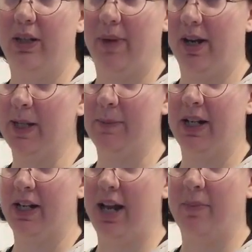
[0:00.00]
my husband
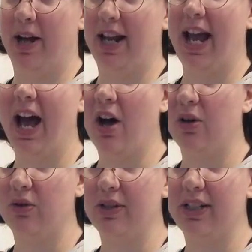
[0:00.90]
and I bought a
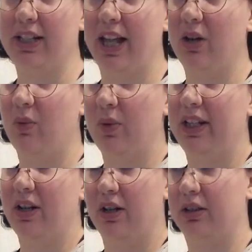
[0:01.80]
house. Like
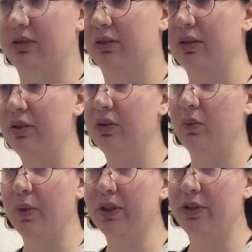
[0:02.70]

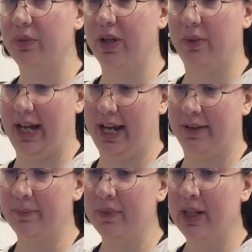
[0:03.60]
we're doing
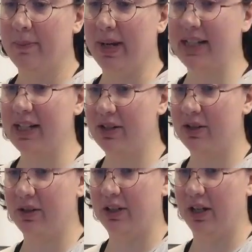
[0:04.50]
okay. My
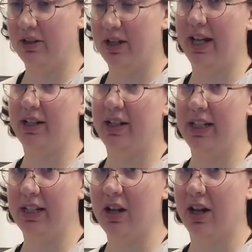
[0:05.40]
sister, on the other hand,
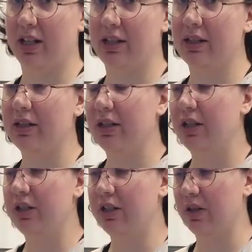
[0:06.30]
is not.
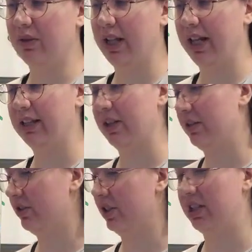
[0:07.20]
So like
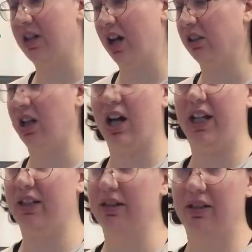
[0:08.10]
there's just a
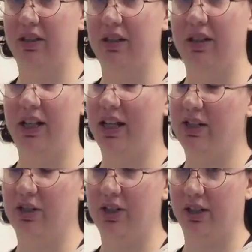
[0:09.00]
lot.
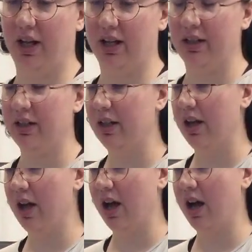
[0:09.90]
It's just a lot.
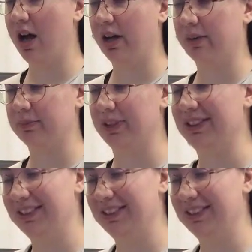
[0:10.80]
Um,